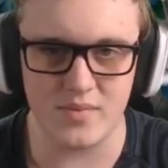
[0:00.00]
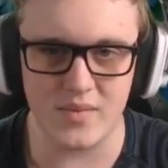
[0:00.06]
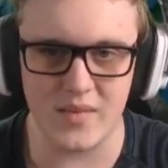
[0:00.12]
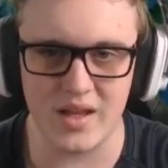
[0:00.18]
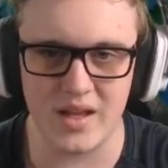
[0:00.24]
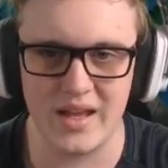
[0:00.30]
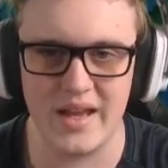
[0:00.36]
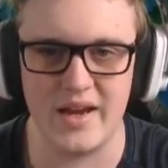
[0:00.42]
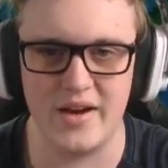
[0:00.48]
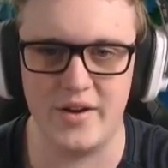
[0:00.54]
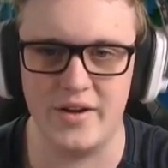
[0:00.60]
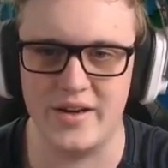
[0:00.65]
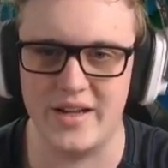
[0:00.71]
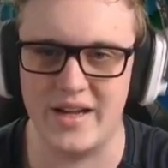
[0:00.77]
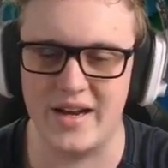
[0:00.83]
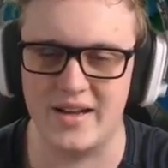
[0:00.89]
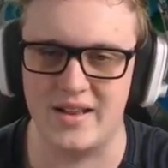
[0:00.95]
He already
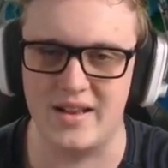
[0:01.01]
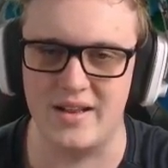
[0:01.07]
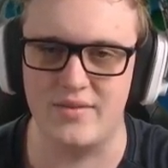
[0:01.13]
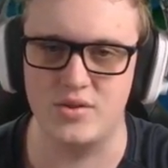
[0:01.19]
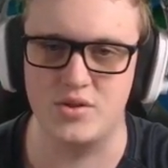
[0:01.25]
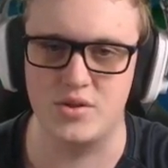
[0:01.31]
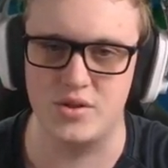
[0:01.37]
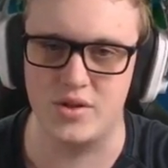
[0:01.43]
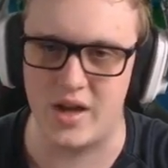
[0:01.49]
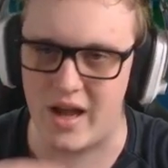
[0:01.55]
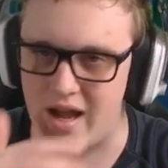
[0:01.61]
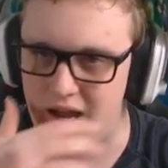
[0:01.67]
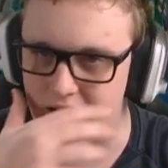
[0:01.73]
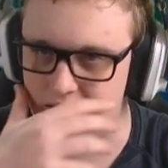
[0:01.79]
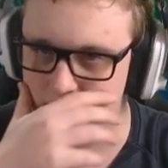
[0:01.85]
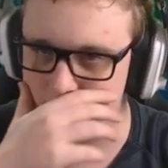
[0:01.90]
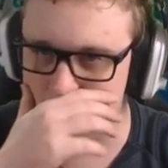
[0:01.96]
had a level 2
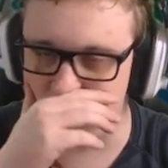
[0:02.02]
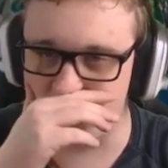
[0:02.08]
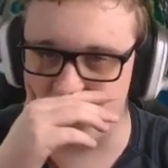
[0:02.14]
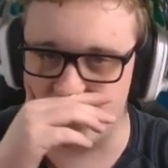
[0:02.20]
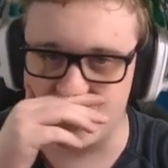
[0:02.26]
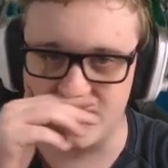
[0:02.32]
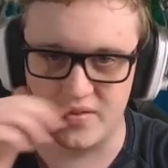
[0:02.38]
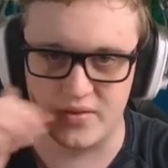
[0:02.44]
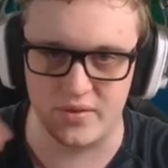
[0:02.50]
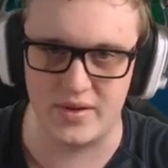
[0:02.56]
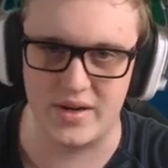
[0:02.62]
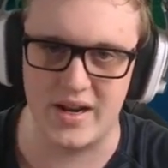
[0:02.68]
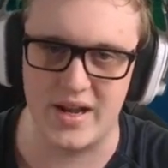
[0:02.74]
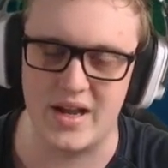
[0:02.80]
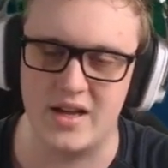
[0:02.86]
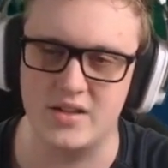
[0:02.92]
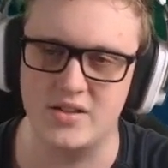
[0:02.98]
Ash, a level 3
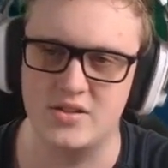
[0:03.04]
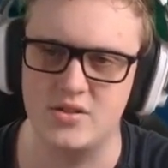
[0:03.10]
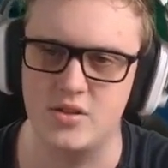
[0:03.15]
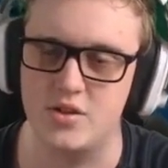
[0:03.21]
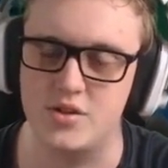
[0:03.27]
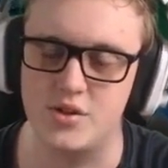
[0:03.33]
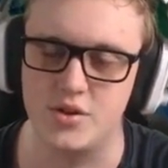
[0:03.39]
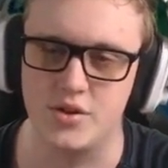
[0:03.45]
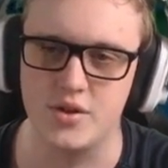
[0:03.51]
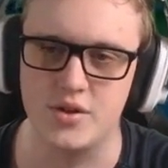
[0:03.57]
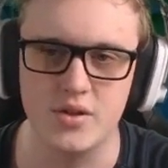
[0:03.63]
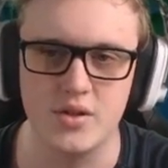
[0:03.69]
Ash, no 2,